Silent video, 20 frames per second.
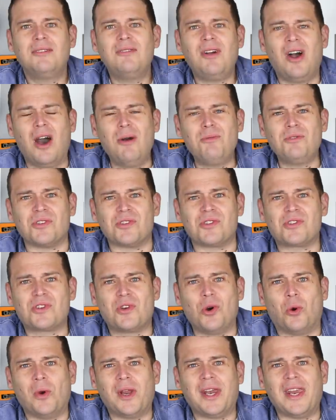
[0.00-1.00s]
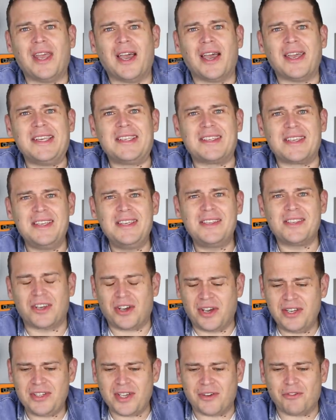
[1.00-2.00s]
Well, I was at school in the 80s and
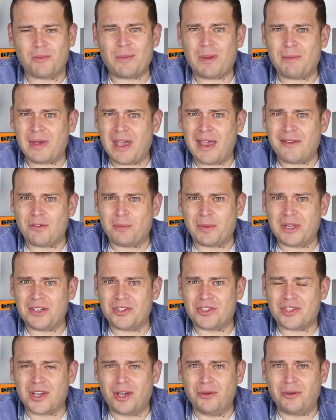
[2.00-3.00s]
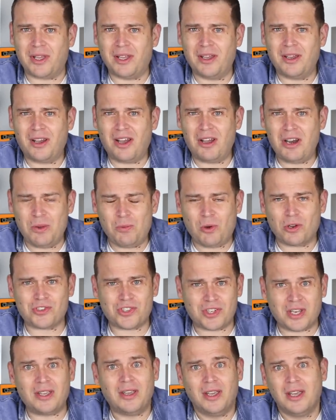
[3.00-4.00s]
I don't remember ever being shown it. I only
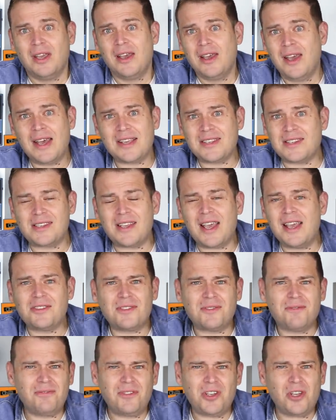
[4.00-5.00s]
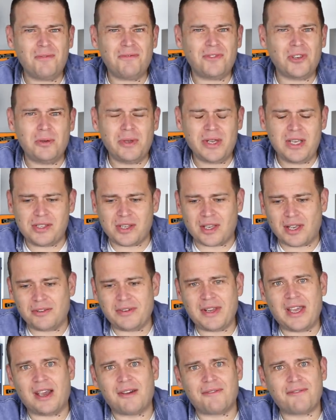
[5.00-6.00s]
watched it, as I say, it's a good few years ago
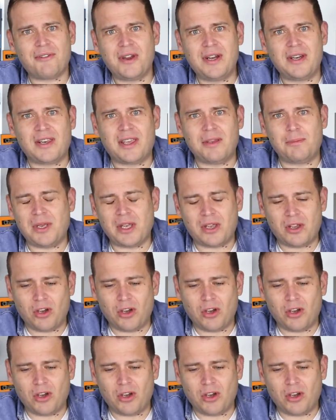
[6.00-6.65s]
now. A friend gave me a